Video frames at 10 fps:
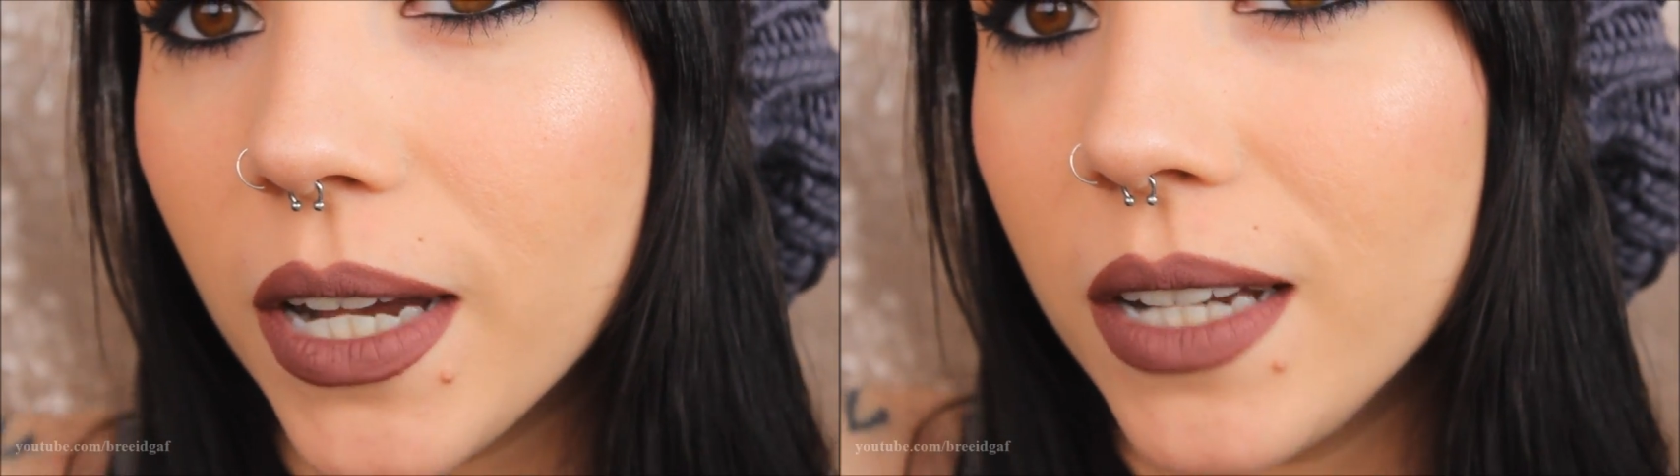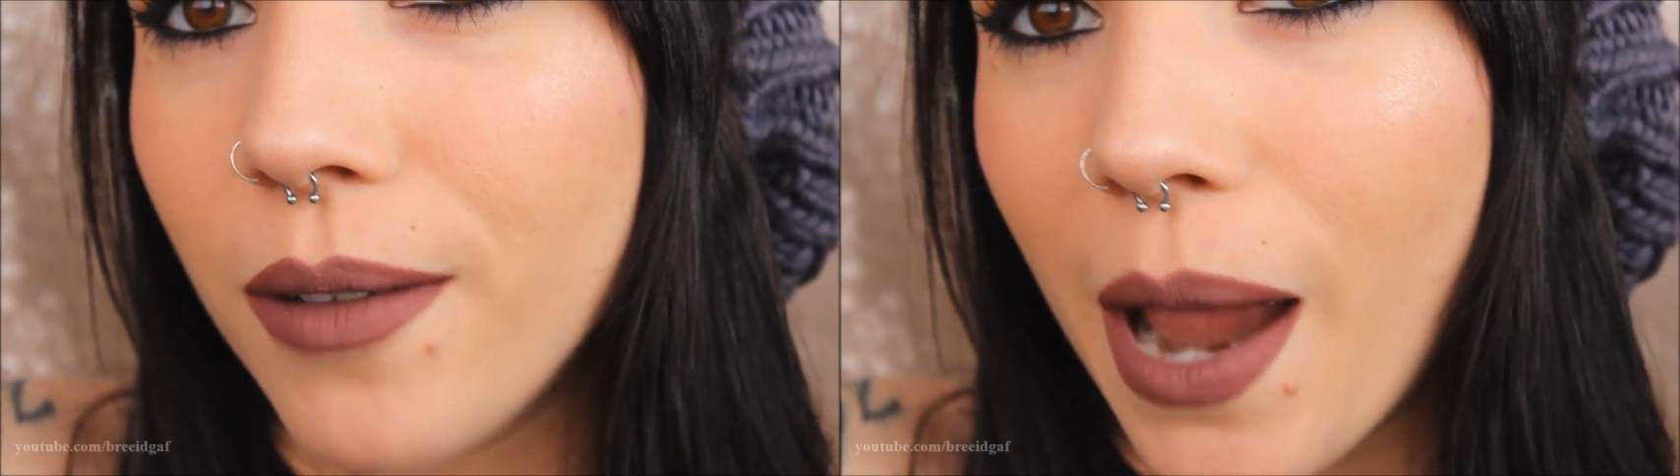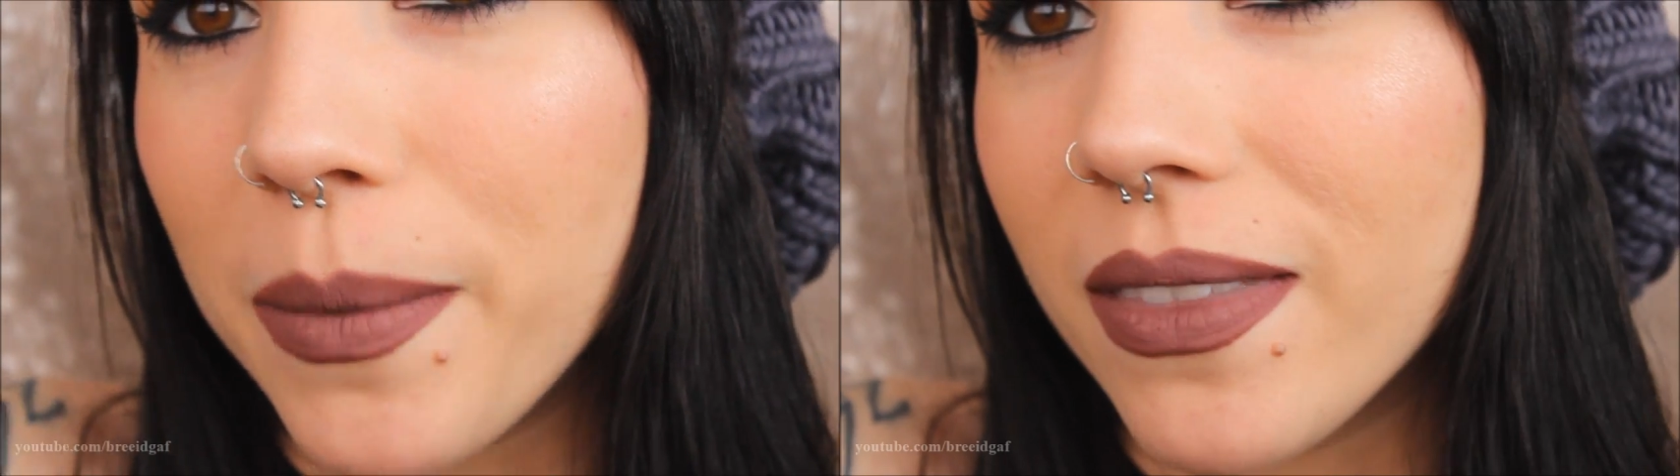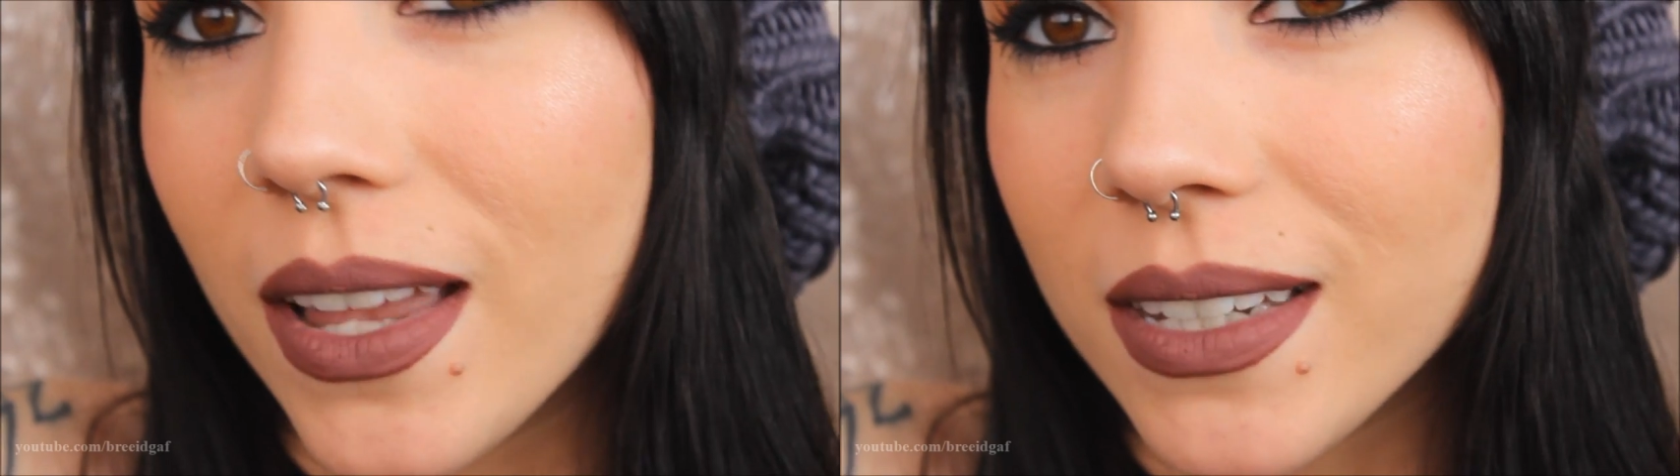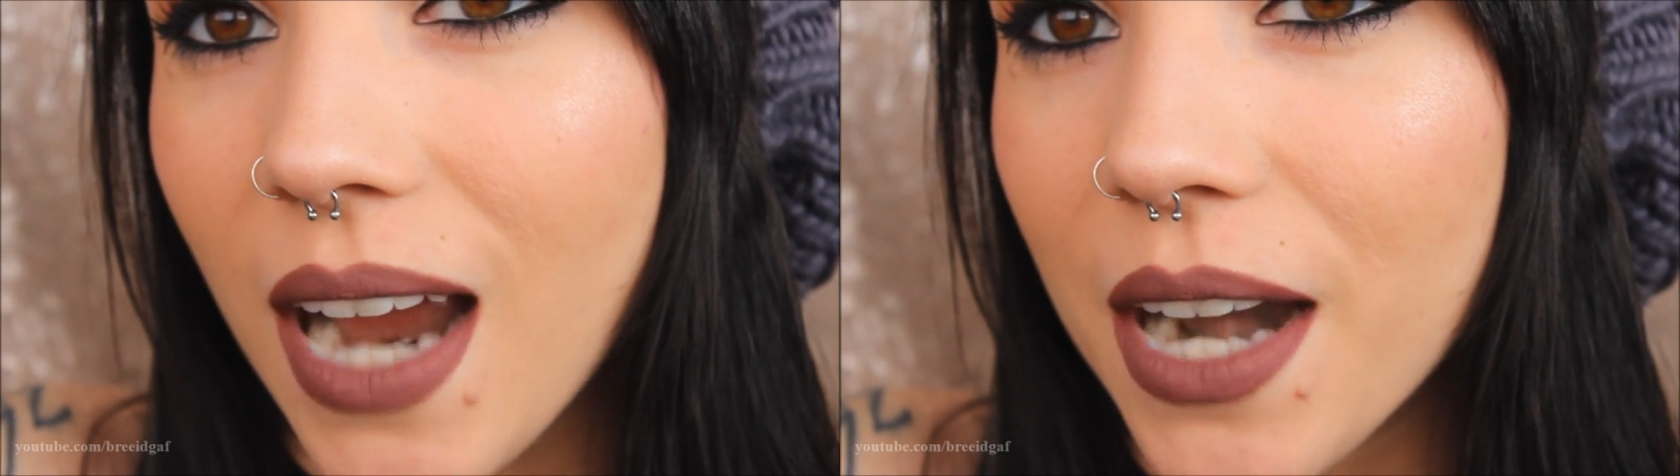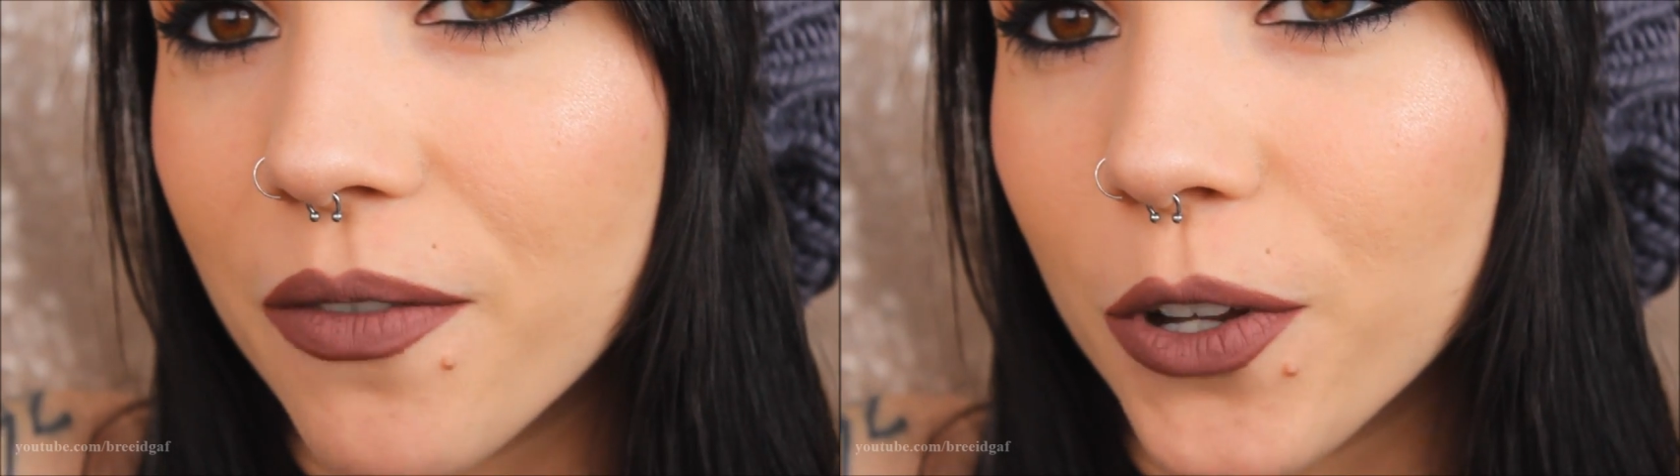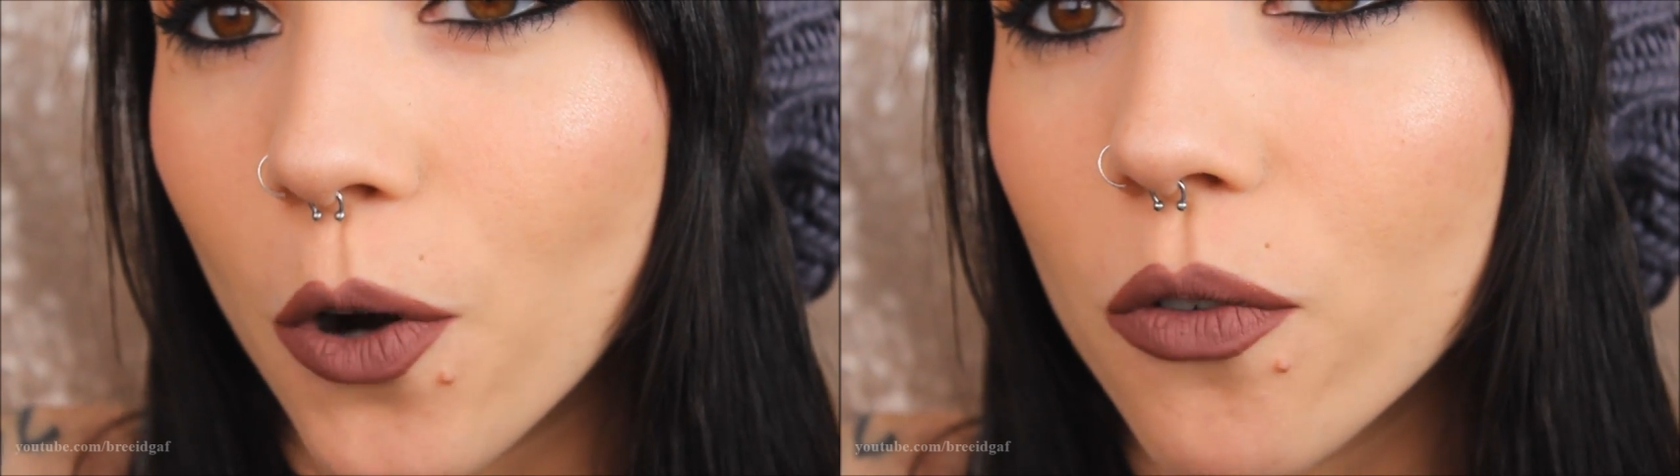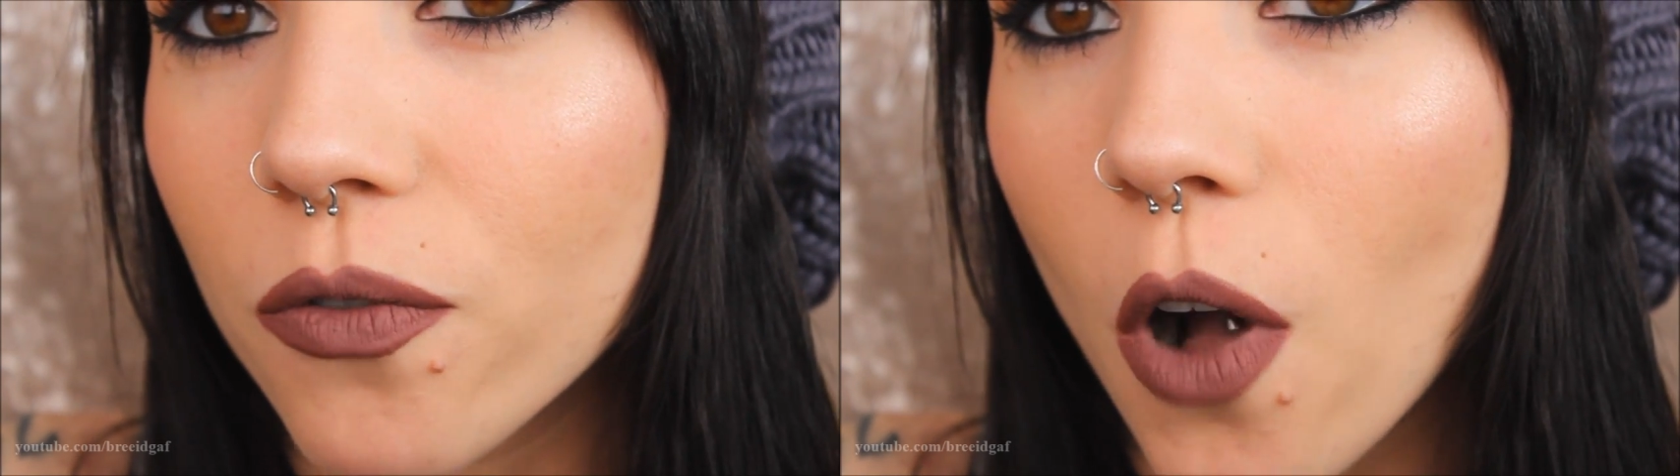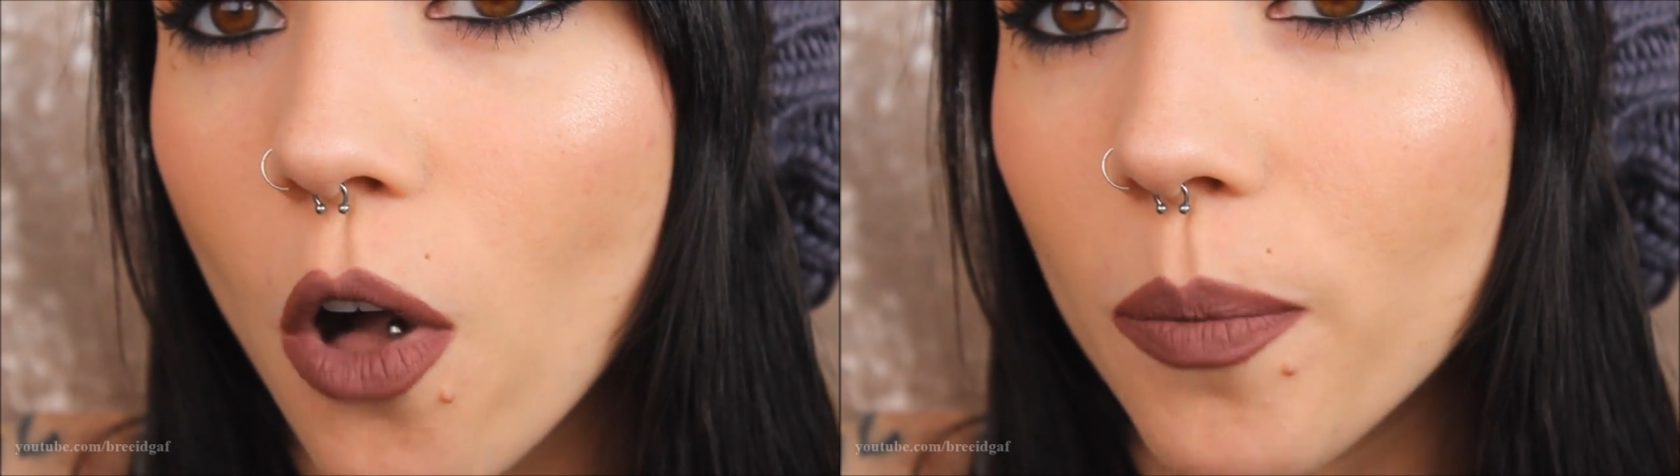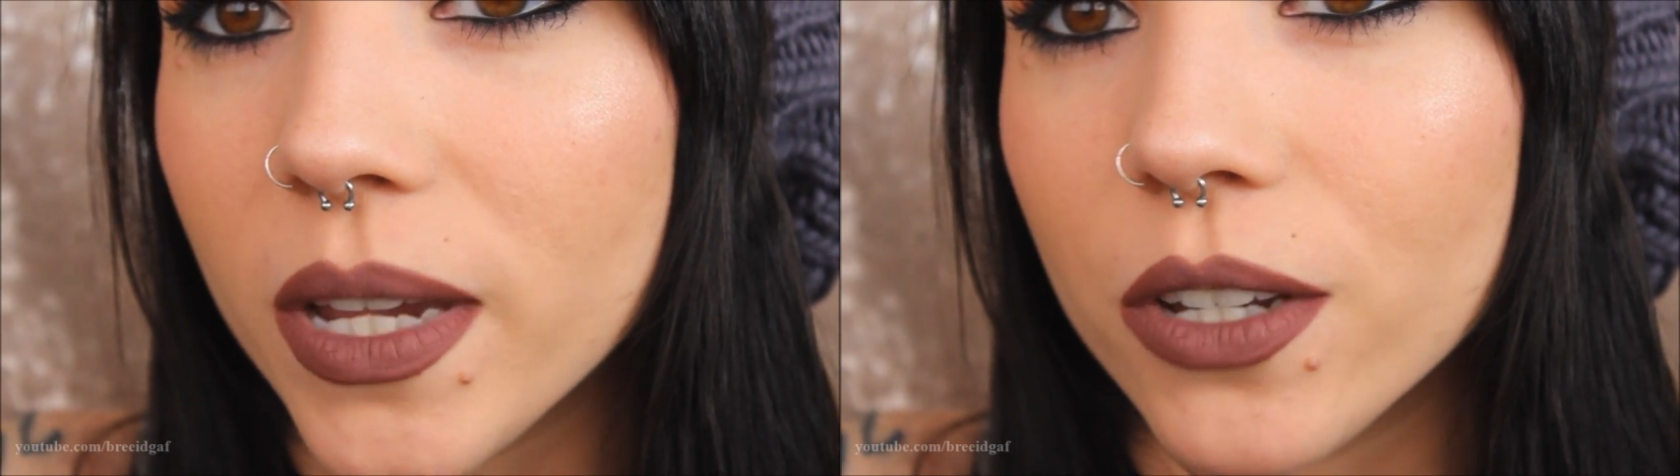but I mean, that's kind of their own fault,